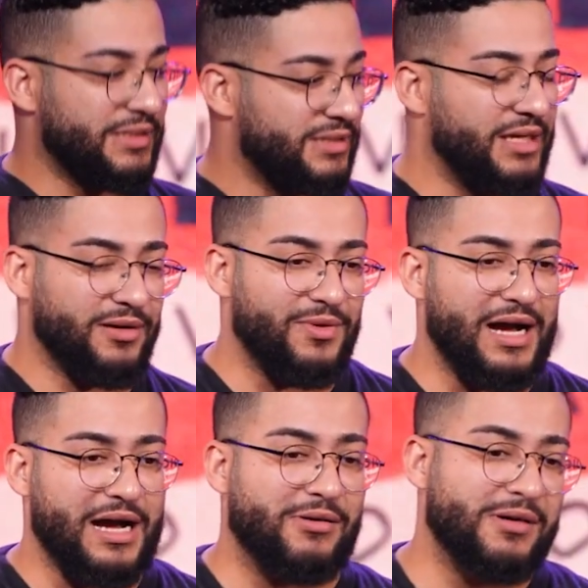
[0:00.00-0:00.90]
and say,
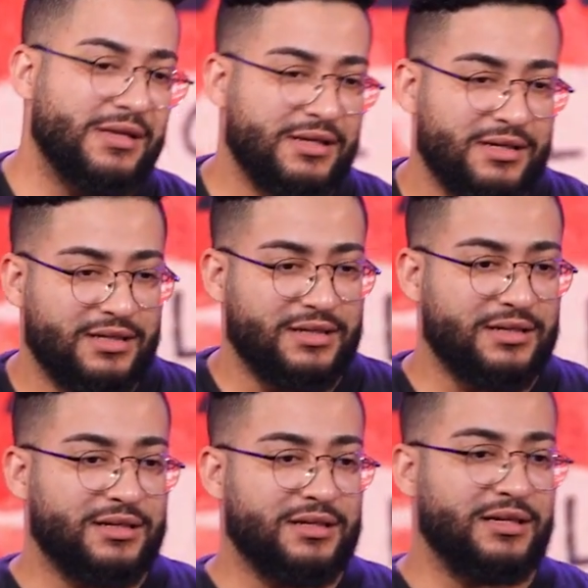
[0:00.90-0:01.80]
wow,
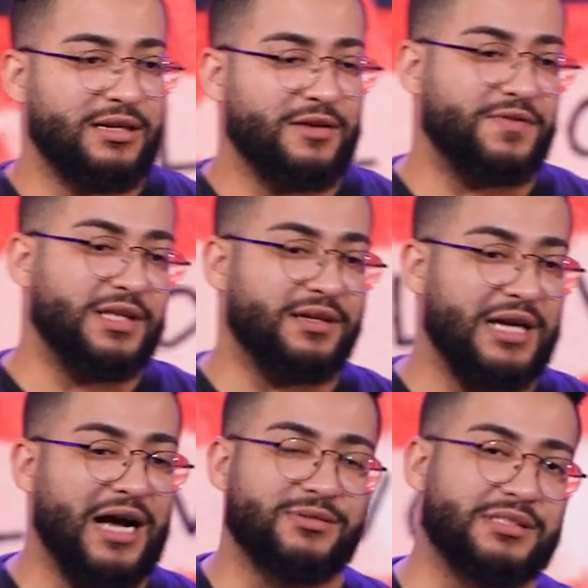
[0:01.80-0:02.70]
if
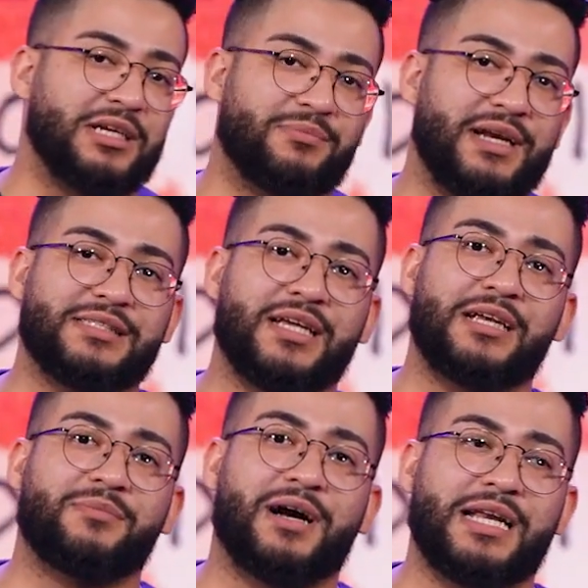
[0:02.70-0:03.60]
God was going to bless
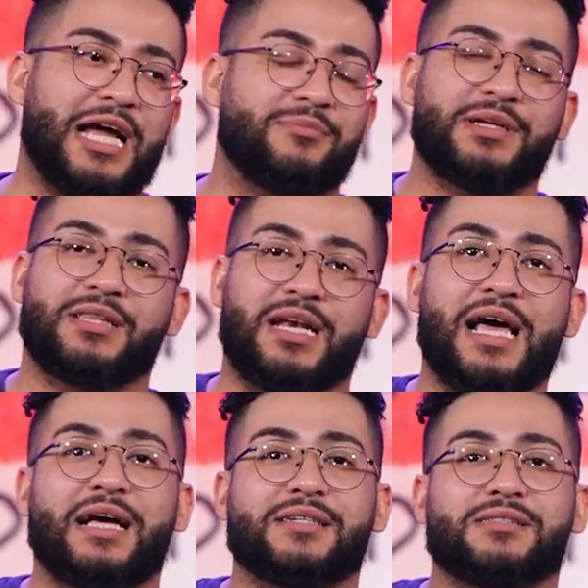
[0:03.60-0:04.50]
anybody, I'll be the
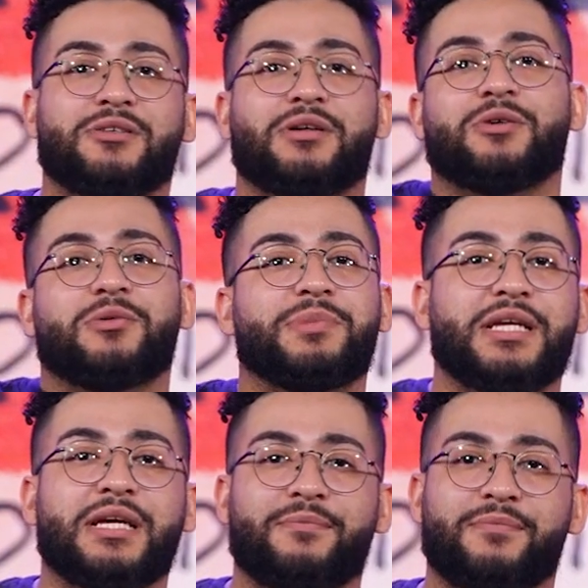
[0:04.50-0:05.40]
last. It, it would be
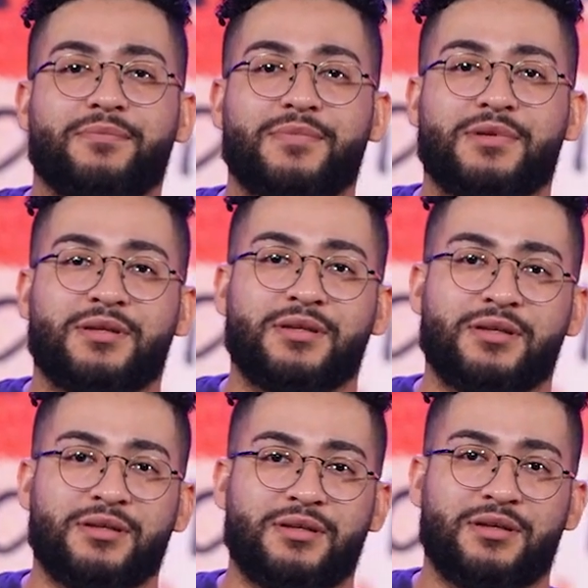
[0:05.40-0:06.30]
him.
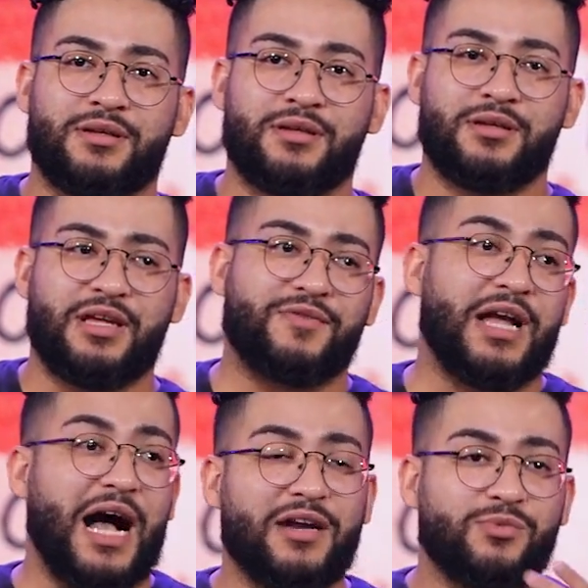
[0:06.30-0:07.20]
If
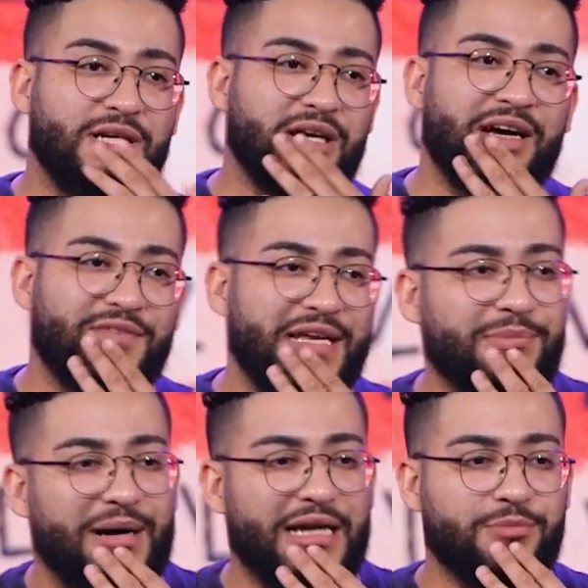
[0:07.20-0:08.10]
God would love
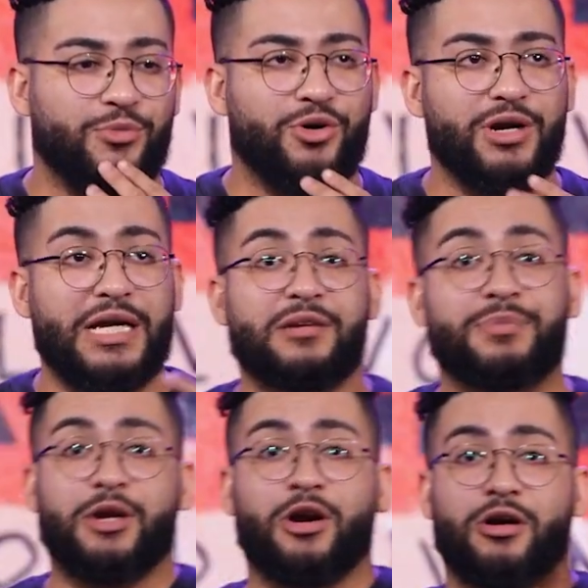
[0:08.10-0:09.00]
anybody more, it'll
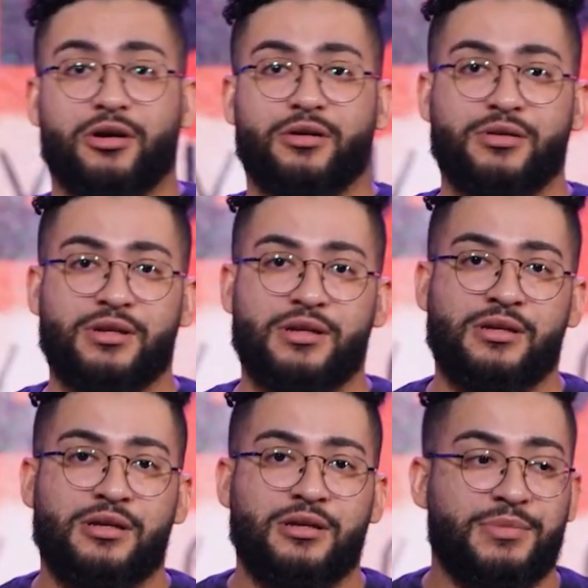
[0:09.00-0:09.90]
be her,
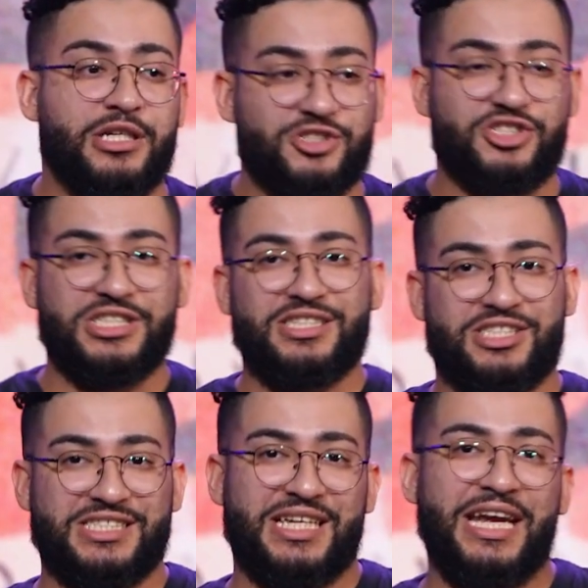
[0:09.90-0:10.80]
because she,
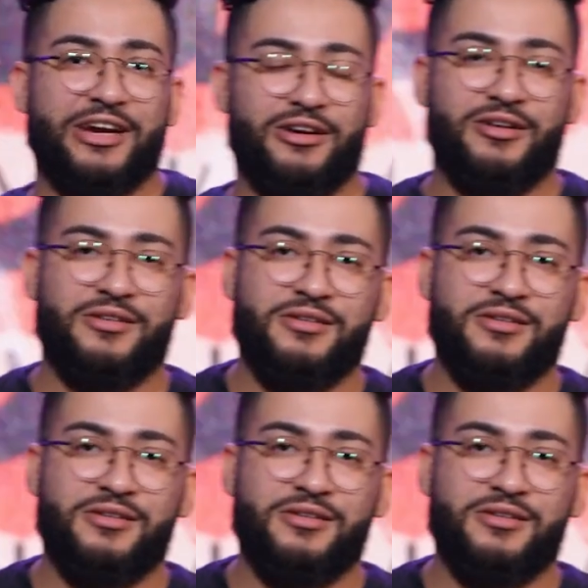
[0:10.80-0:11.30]
she's here.